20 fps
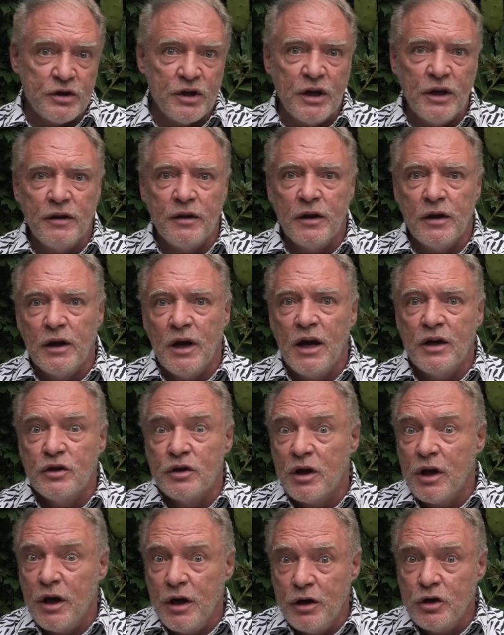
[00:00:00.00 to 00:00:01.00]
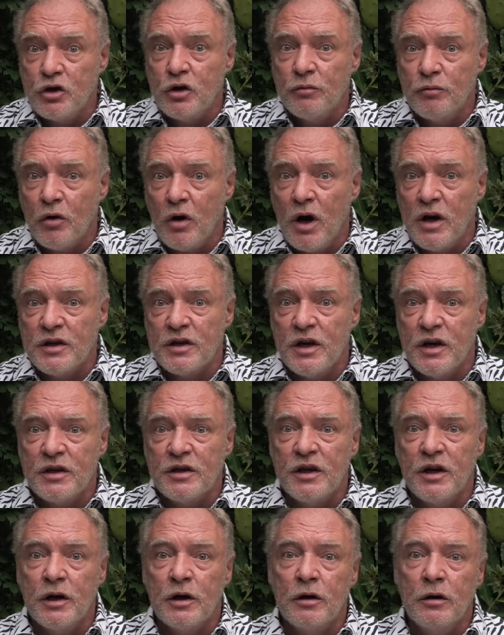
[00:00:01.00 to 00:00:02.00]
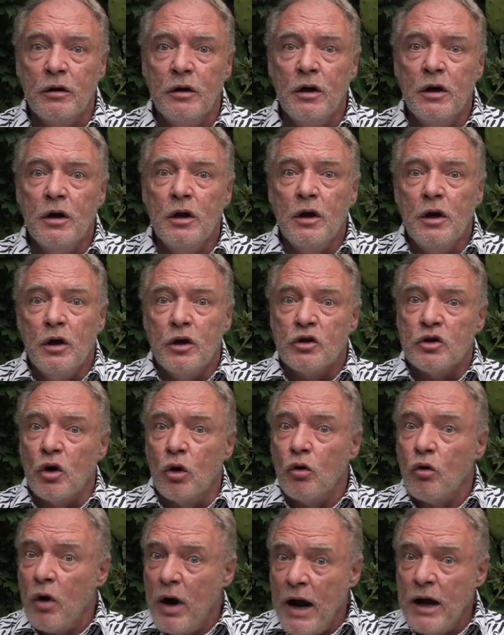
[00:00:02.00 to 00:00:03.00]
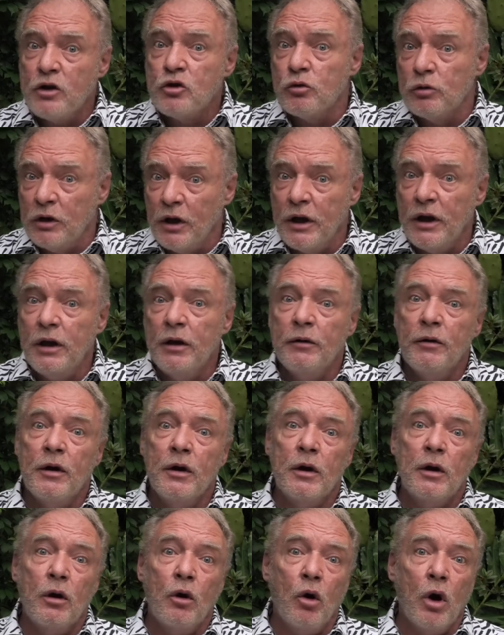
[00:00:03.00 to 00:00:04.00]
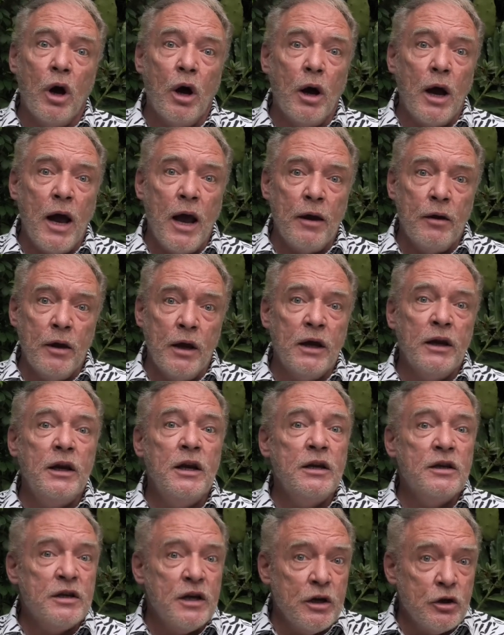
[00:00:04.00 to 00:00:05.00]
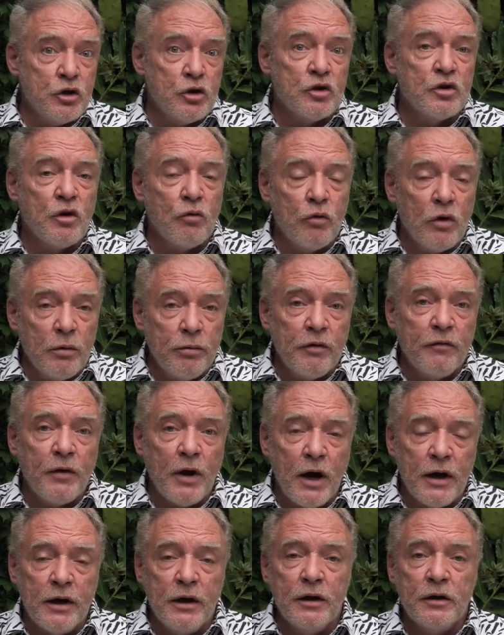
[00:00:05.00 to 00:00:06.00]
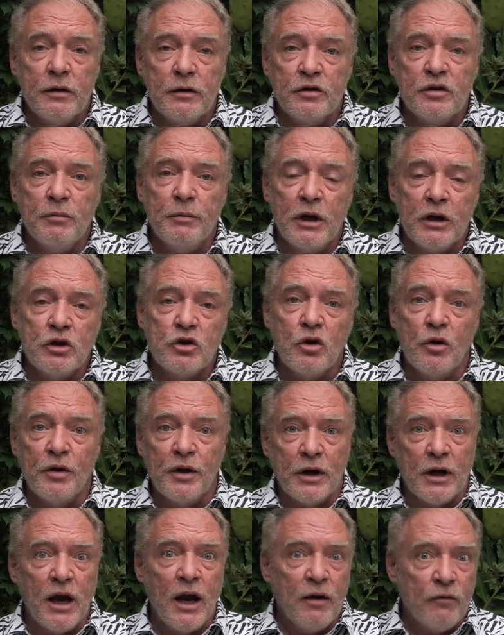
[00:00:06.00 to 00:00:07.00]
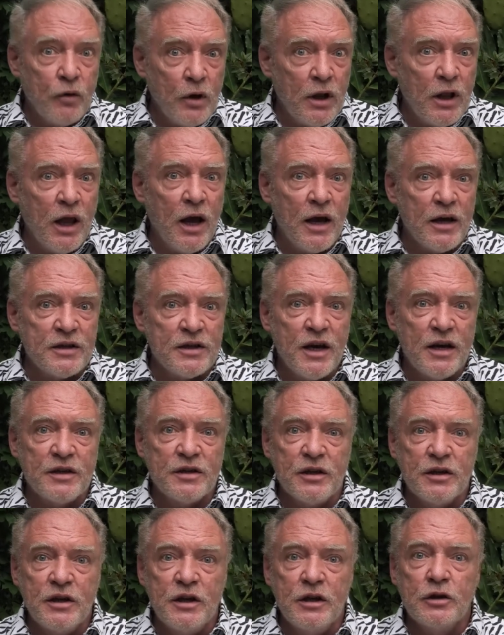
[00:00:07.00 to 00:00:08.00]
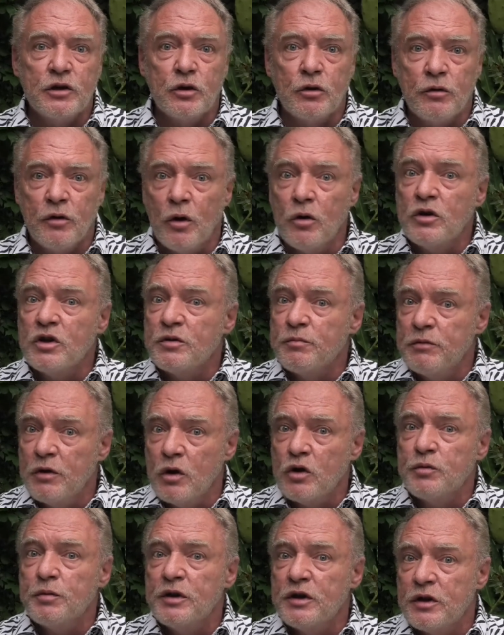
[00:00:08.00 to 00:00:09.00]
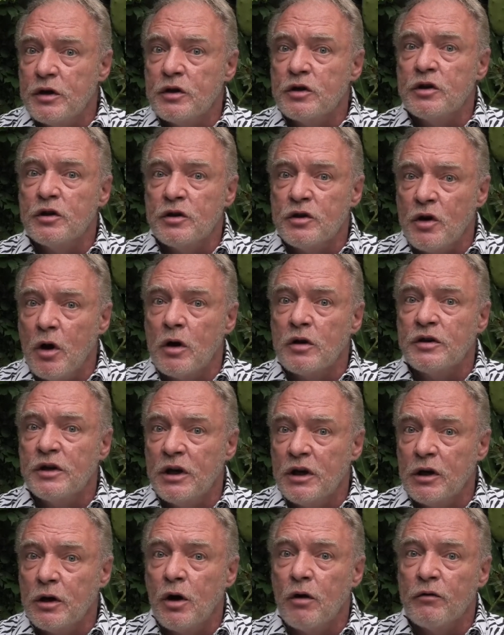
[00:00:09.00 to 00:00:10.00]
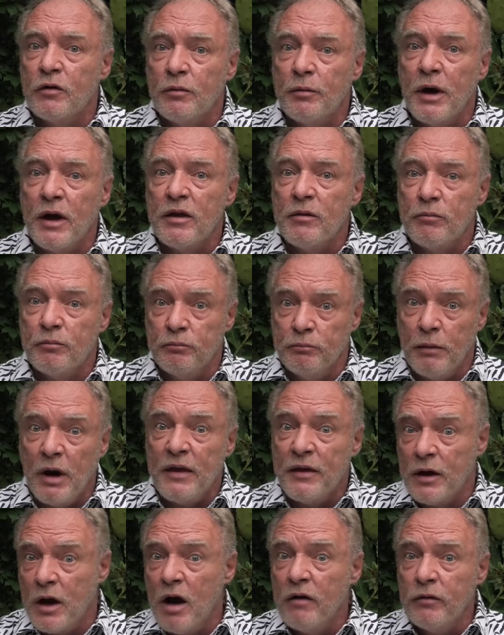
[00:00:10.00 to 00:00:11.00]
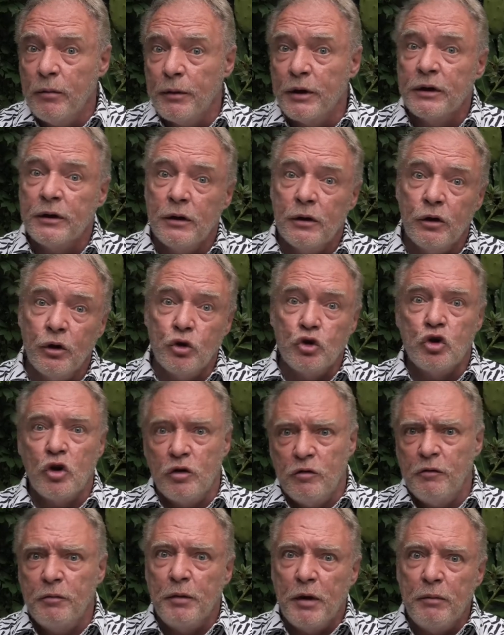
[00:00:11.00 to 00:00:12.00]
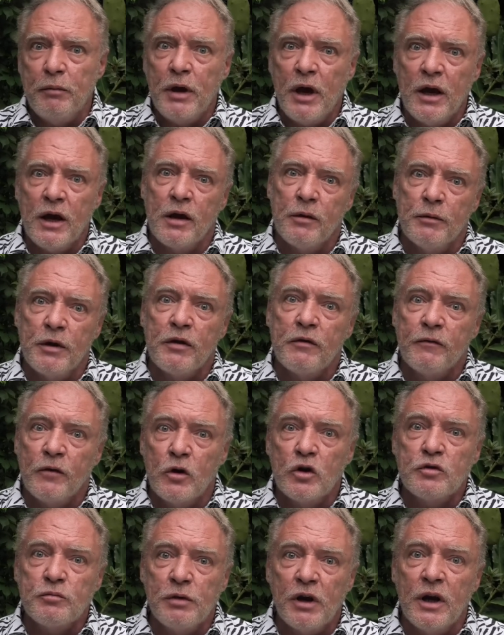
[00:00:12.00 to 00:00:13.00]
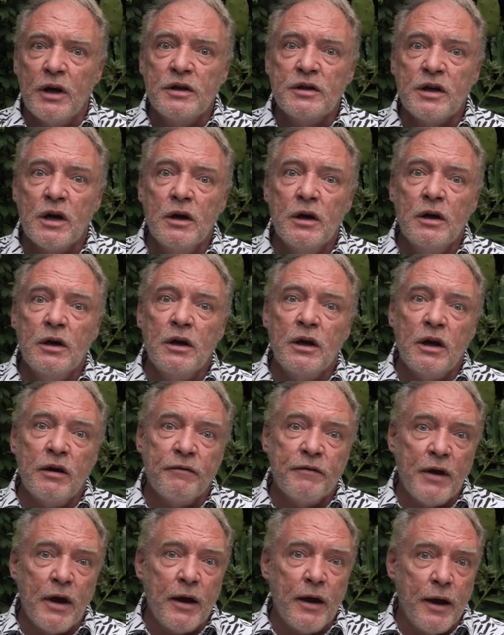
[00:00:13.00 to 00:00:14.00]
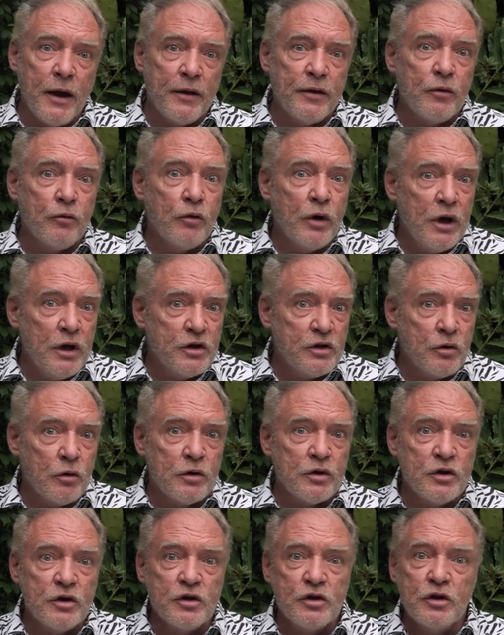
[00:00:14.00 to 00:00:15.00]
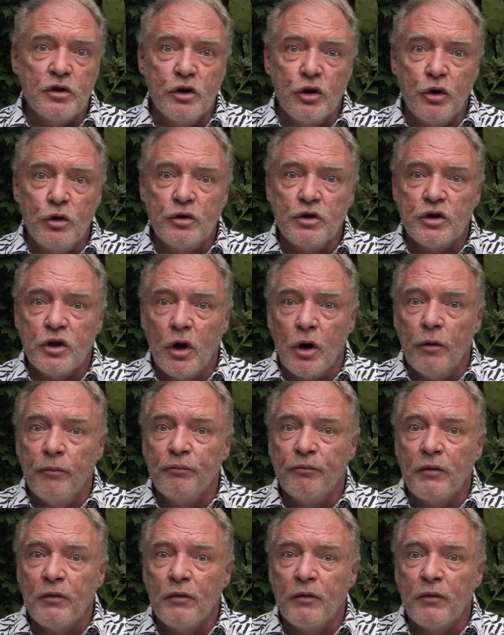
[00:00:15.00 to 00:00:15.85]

in the education process here. So gradually, any teachers that we're providing to make sure that every class has a teacher, those positions are taken over by the government, who should have been paying them in the first place if they had the resources to do so.